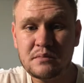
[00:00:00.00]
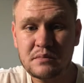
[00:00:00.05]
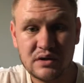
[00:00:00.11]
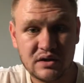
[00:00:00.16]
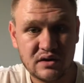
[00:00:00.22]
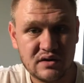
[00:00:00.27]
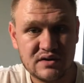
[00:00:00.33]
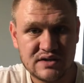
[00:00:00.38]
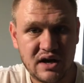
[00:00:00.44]

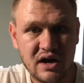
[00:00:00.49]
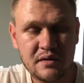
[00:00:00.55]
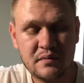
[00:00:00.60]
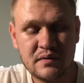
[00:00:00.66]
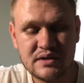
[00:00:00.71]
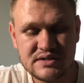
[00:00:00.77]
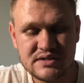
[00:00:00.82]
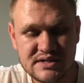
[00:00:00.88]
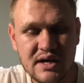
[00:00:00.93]
Because I
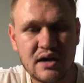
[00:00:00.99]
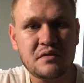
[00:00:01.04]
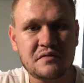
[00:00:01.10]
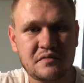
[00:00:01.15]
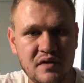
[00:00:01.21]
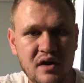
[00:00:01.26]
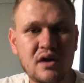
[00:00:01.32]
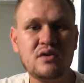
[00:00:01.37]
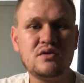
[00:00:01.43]
myself
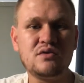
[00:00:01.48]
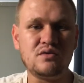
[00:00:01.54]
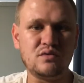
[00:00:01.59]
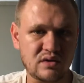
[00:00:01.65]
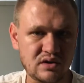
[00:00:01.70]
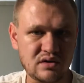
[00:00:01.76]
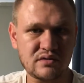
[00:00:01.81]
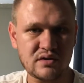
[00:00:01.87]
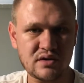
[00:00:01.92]
own
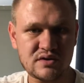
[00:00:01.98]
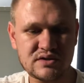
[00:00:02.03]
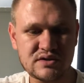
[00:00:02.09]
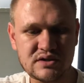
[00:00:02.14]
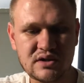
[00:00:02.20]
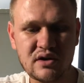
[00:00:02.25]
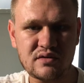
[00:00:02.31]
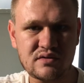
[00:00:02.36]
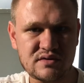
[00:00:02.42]
one of those
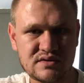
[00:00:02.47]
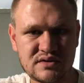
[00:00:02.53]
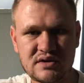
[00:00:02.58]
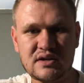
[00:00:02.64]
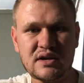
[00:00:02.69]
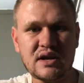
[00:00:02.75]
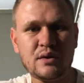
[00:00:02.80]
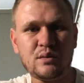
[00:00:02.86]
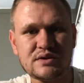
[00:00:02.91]
stones,
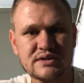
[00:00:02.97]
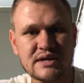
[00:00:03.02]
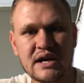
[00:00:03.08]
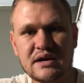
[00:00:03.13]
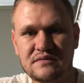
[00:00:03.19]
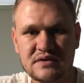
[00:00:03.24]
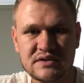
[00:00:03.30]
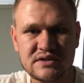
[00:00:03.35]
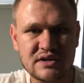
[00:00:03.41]
and it was
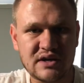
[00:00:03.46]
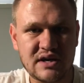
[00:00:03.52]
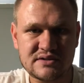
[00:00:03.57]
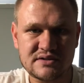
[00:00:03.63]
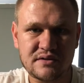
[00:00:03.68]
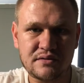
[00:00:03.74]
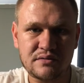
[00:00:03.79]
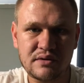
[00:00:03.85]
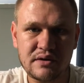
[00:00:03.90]
advertised
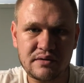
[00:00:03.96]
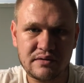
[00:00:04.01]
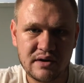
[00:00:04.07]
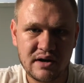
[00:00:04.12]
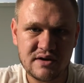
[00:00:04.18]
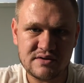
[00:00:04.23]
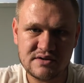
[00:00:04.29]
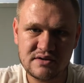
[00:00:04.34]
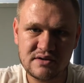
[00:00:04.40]
at
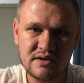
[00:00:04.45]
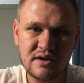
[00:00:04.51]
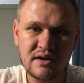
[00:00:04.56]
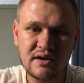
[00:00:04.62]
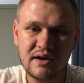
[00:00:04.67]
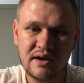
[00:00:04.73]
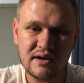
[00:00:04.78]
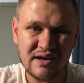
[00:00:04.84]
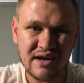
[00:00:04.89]
3,000
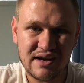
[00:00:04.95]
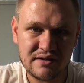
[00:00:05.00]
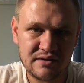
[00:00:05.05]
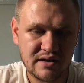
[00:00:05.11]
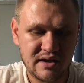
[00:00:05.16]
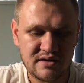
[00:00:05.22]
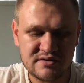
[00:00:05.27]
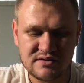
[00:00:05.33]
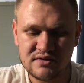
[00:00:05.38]
and
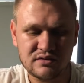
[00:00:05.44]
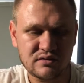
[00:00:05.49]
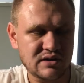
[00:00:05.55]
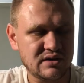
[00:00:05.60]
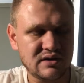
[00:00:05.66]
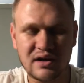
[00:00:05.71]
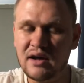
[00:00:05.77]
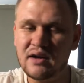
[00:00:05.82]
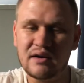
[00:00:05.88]
8,000 grit,
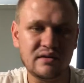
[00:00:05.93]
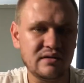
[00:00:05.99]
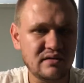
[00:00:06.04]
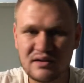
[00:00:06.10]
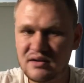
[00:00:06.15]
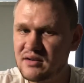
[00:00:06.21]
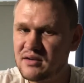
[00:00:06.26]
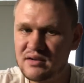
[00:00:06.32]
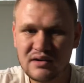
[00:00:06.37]
and
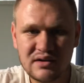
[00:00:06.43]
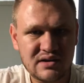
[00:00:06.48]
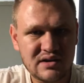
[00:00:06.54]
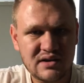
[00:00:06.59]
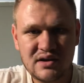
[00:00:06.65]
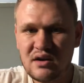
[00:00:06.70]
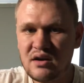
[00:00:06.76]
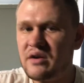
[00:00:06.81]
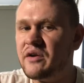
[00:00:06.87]

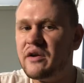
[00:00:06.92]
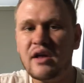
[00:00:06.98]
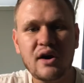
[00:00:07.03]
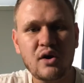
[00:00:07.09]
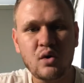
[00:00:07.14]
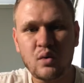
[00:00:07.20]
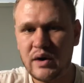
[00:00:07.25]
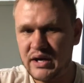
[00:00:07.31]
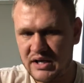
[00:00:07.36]
nowhere